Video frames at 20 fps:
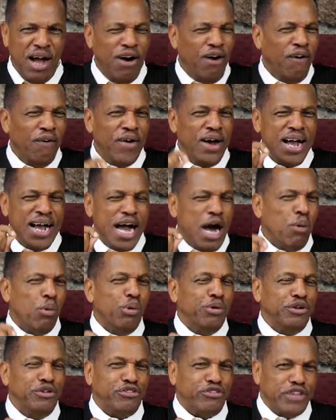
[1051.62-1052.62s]
Oh, I
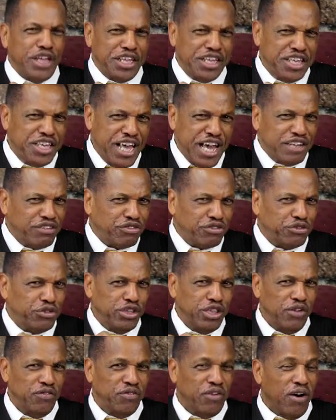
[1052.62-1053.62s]
want to say yes
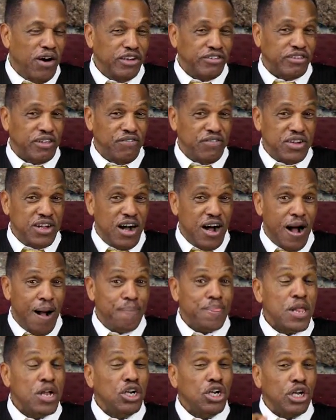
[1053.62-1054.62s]
to the voice of
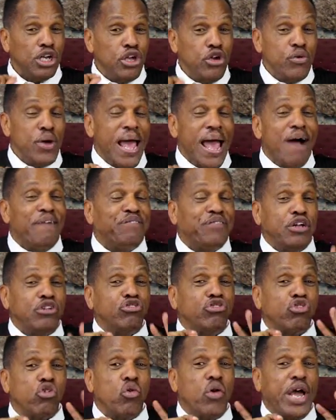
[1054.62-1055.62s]
God. You have to
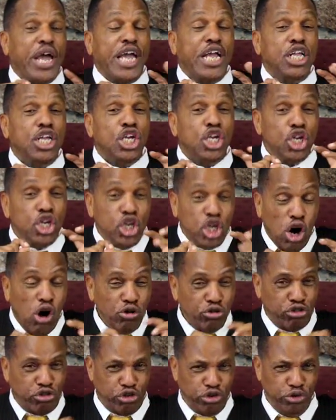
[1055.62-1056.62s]
train
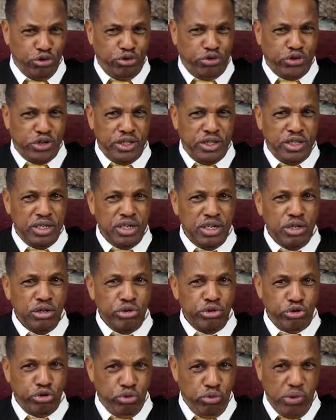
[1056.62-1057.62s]
your children
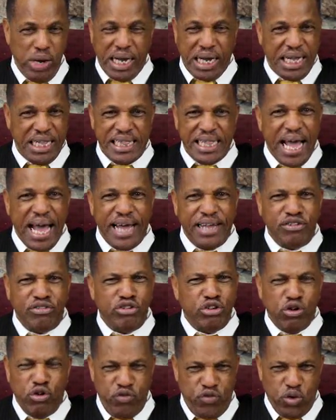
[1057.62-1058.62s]
to
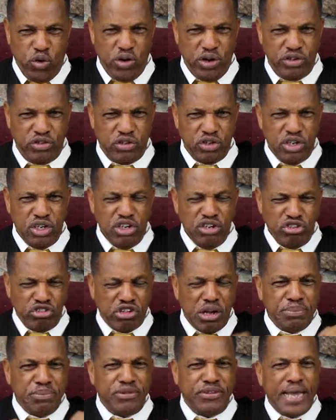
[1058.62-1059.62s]
recognize your voice.
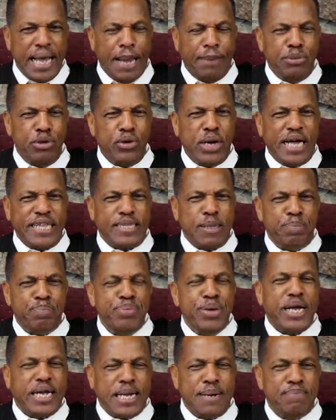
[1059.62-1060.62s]
Sometimes you got to
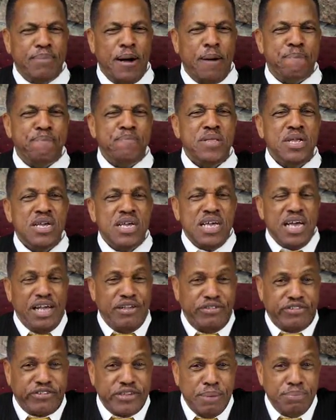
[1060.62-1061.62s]
pick them up,
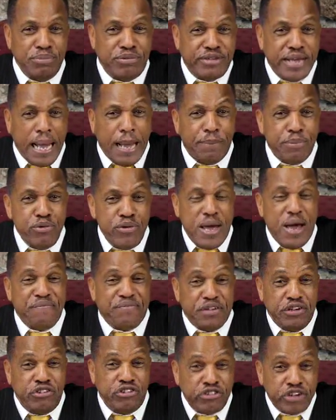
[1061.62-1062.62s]
and sometimes you
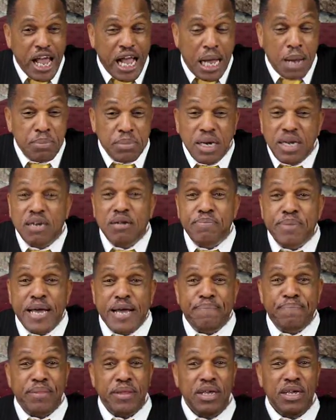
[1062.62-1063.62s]
have to shake them a little
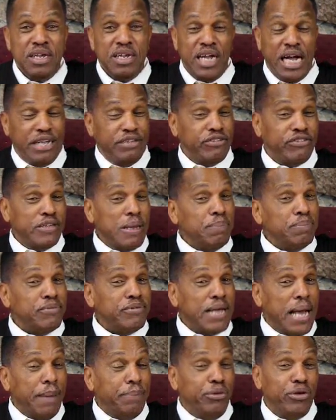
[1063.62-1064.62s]
bit, and
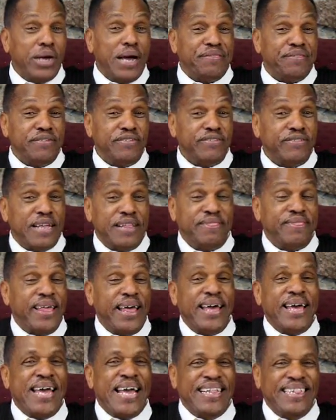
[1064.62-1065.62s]
sometimes you got to sit
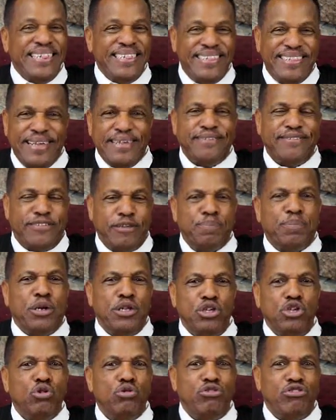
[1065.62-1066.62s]
there and
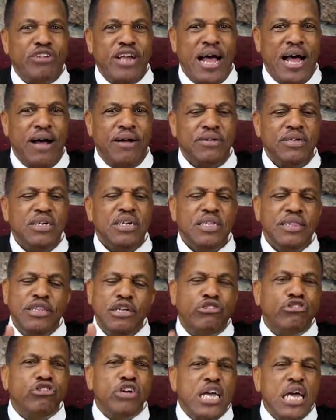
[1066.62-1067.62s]
discipline your child.
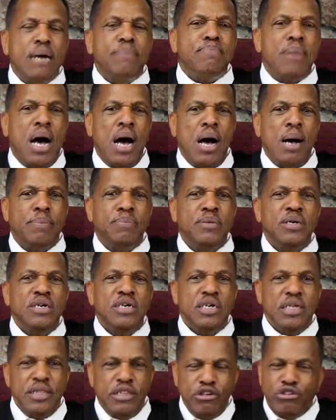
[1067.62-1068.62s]
Did you hear, mom?
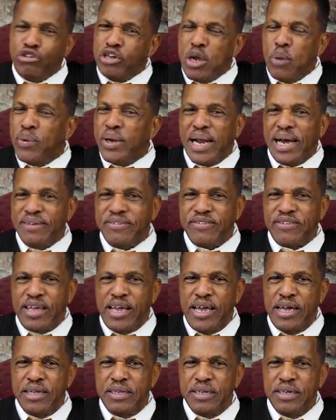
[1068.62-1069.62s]
Did you hear what I
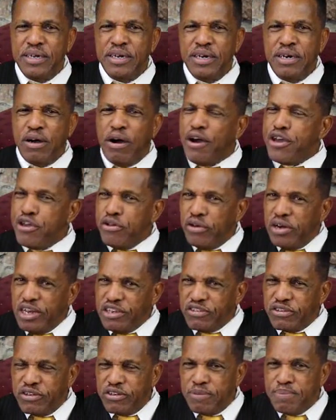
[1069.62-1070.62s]
said? Are you
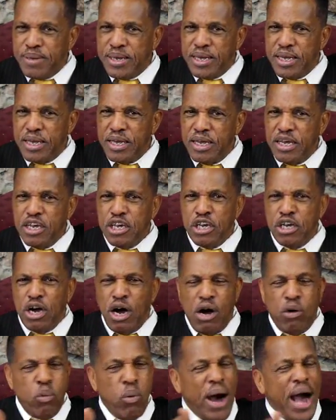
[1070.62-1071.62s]
listening to me?
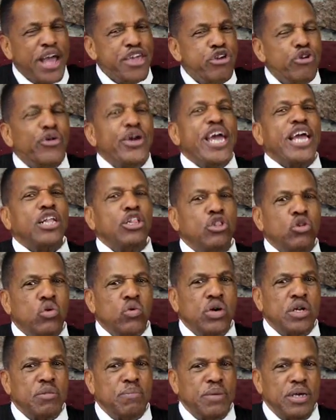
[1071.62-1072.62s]
Or why are you
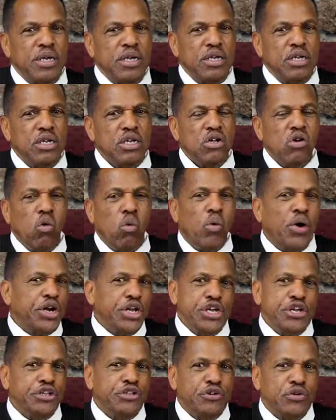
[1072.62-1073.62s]
ignoring me? What
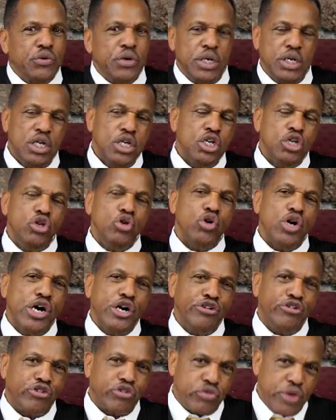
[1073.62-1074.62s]
are you doing? You
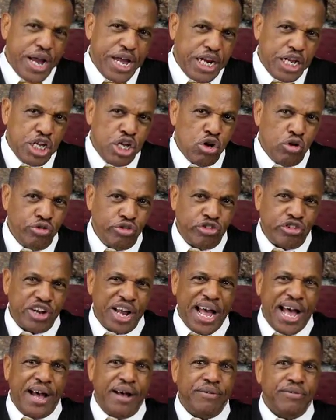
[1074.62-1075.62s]
are training your
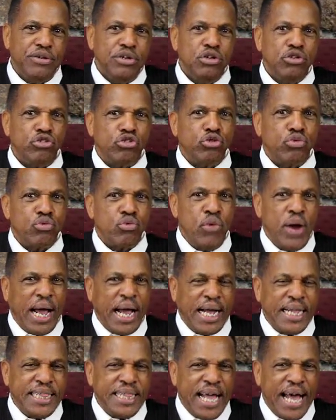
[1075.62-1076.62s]
child to
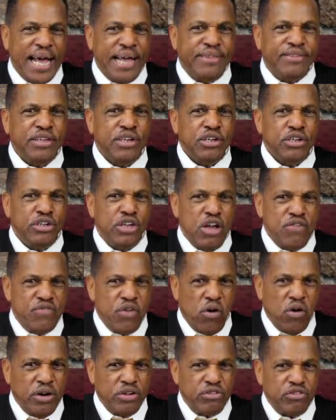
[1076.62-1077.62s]
recognize your
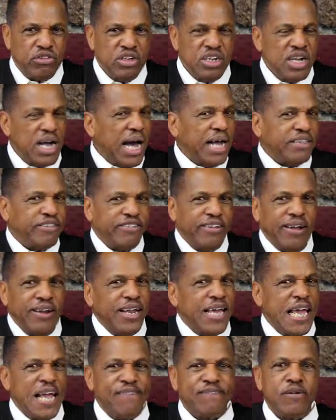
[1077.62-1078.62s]
voice. I
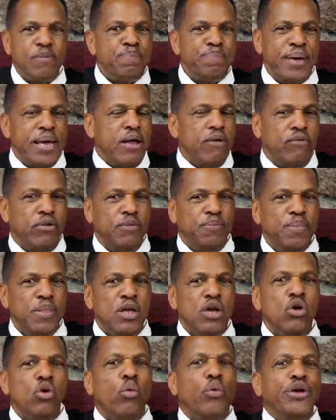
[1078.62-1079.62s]
tell every parent
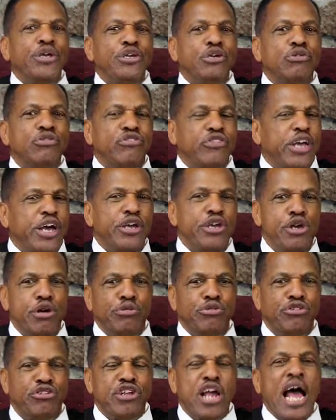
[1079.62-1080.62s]
when you tell
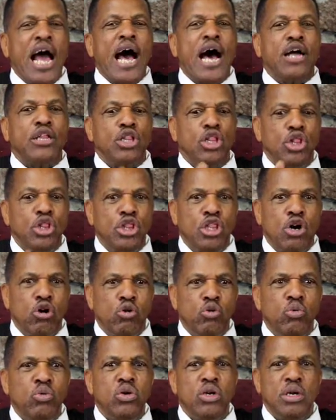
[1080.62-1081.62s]
your child
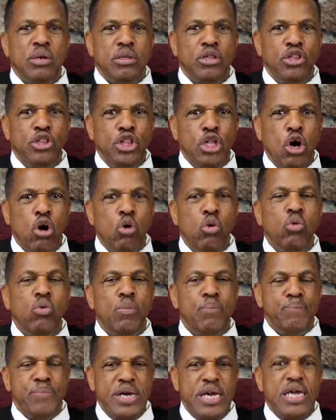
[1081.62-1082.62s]
no,
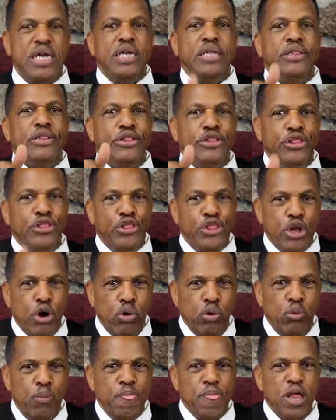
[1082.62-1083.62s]
no mean
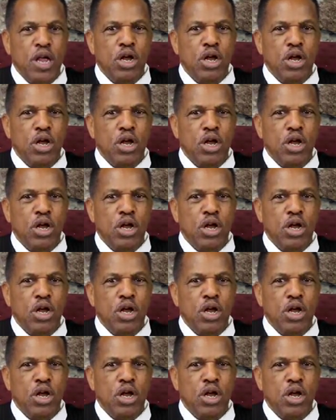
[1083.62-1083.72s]
no.